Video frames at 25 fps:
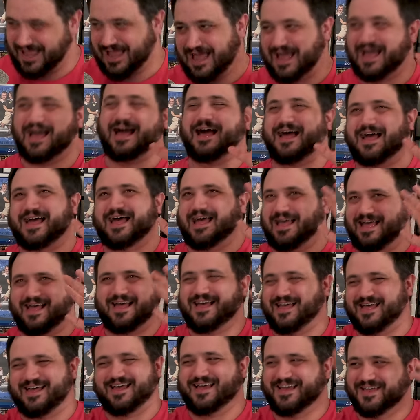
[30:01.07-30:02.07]

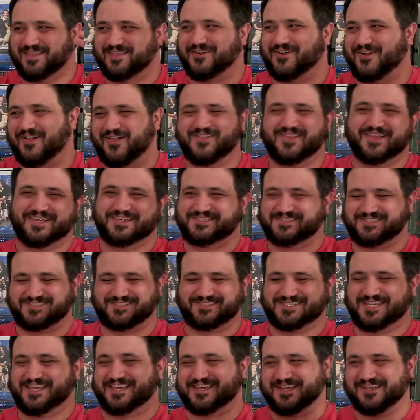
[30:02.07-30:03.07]
ah. They're all like
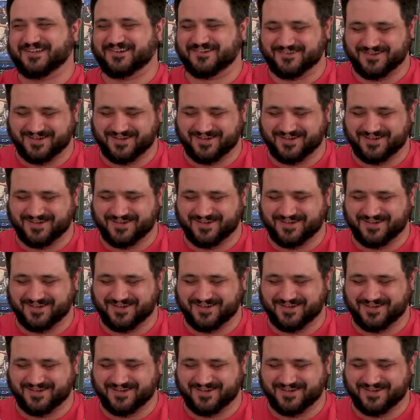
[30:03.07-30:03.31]
sick and